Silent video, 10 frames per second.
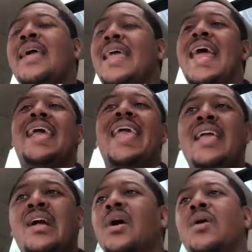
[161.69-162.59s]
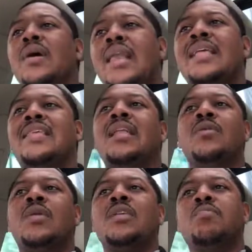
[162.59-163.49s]
and I can't go unless I
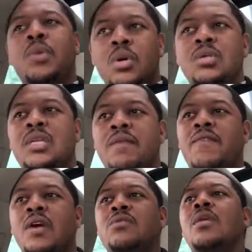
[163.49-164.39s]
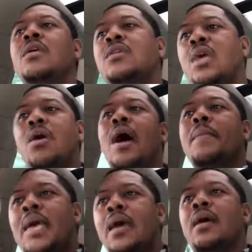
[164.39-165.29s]
do this bullshit first. So
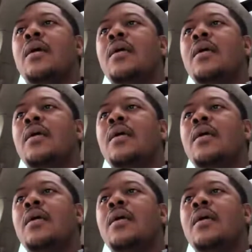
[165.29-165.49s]
I'm here.